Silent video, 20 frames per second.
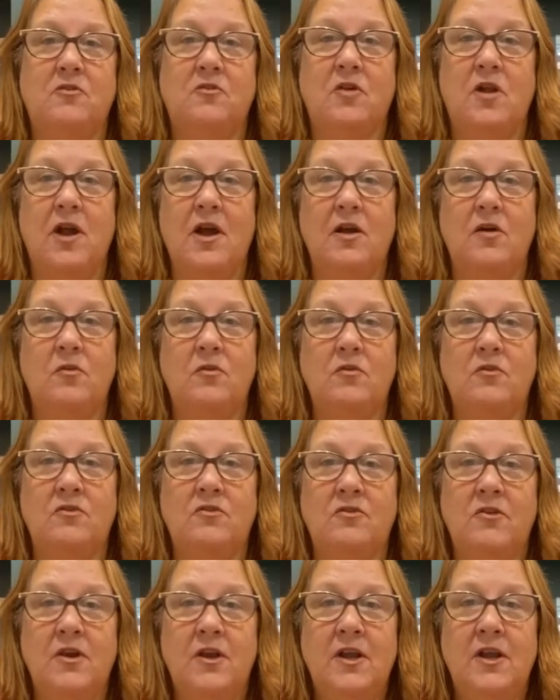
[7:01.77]

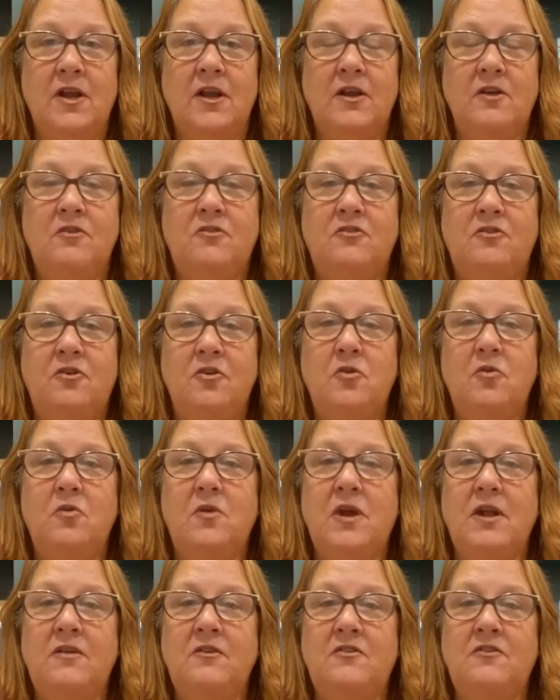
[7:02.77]
coach to
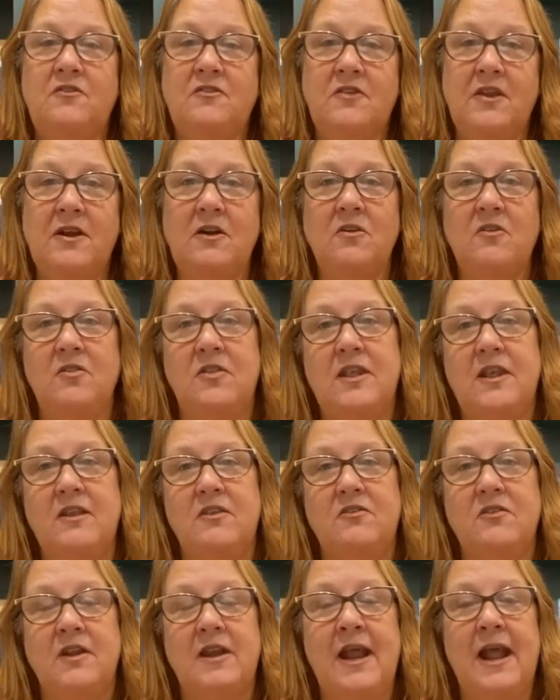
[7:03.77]
consider
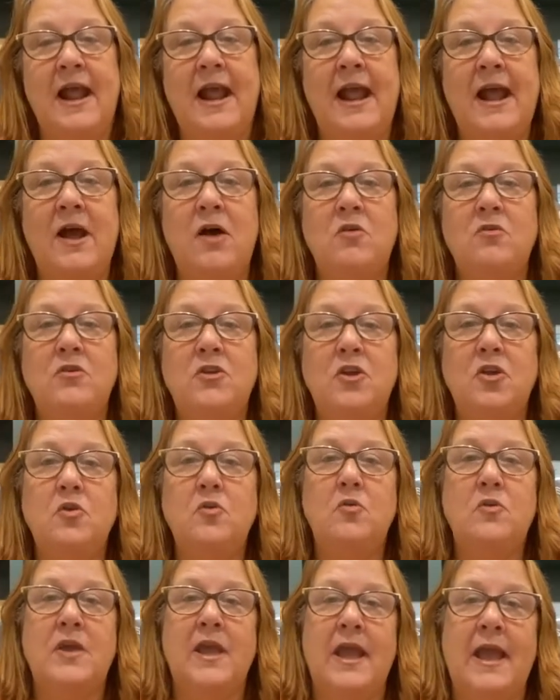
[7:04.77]
these and how
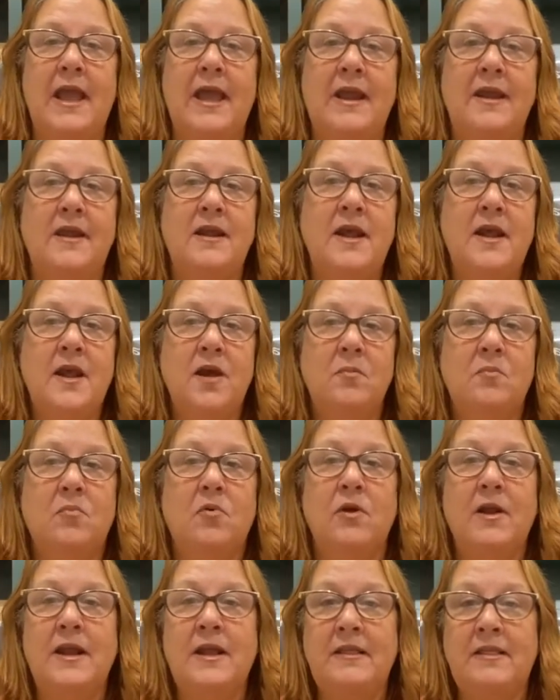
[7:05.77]
you can
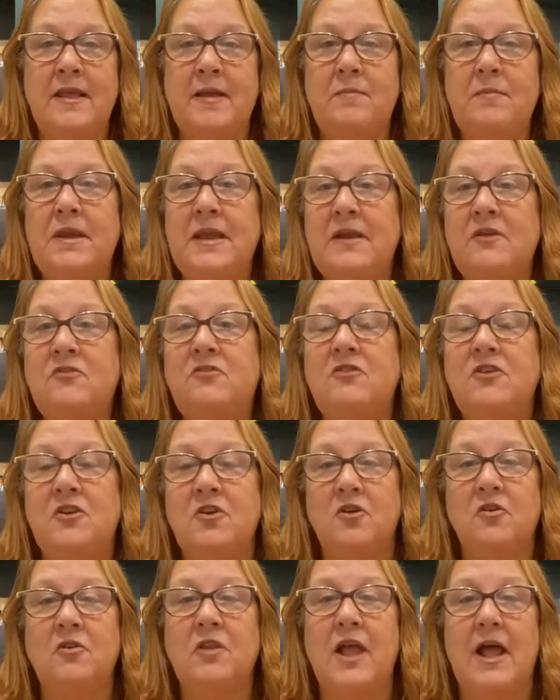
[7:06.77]
bring them into
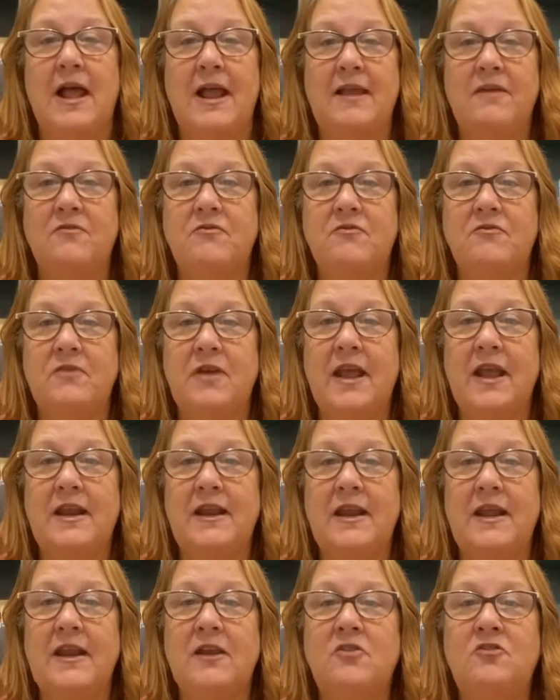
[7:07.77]
your life and
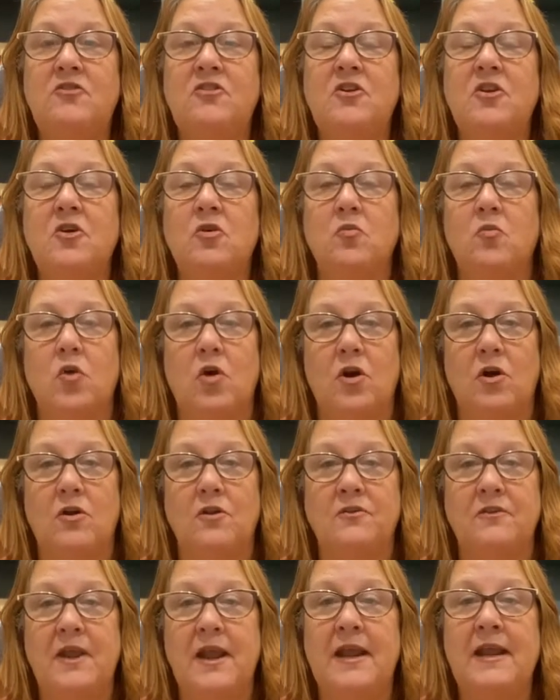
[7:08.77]
into your
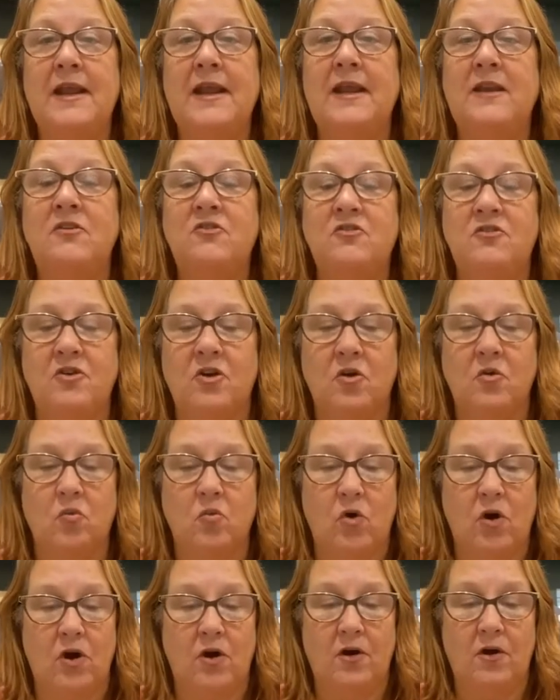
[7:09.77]
world and into your
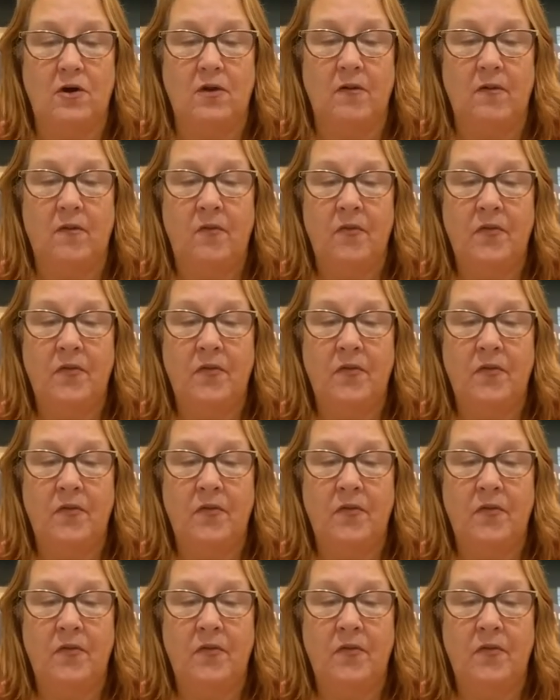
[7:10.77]
work.